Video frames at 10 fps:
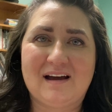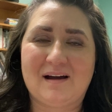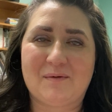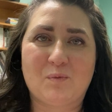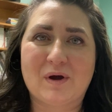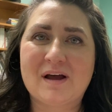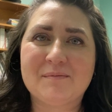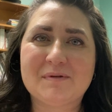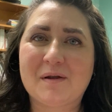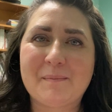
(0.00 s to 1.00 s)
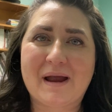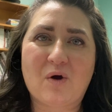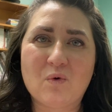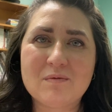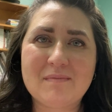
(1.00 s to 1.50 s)
what comes out of my
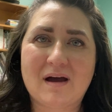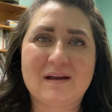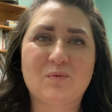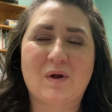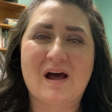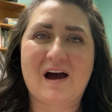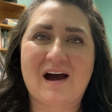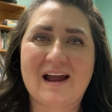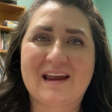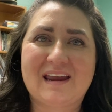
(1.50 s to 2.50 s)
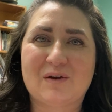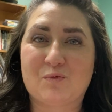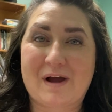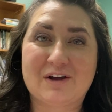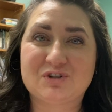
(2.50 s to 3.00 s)
own mind, what I can
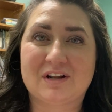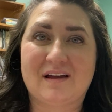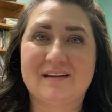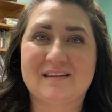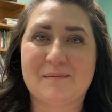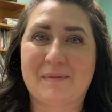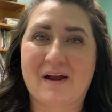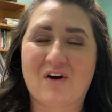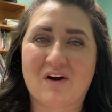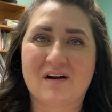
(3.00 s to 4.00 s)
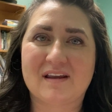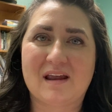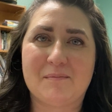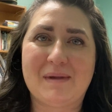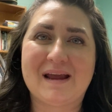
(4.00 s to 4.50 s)
rationalize in my heart and